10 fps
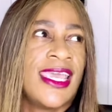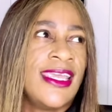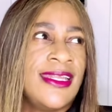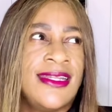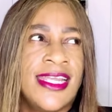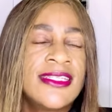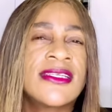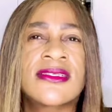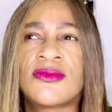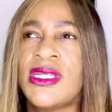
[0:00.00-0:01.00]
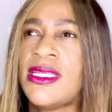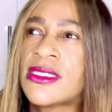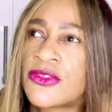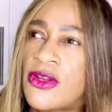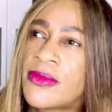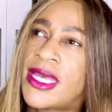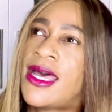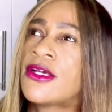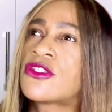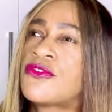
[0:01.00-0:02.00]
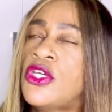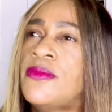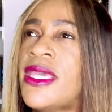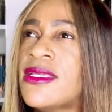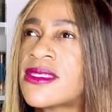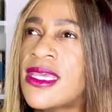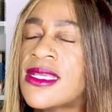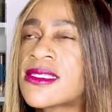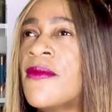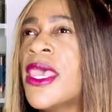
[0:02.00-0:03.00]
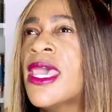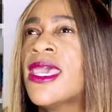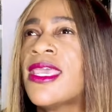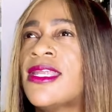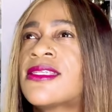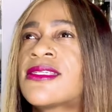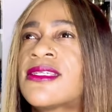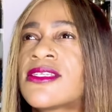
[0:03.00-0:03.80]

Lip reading: a latest release from the House of Hermes, is it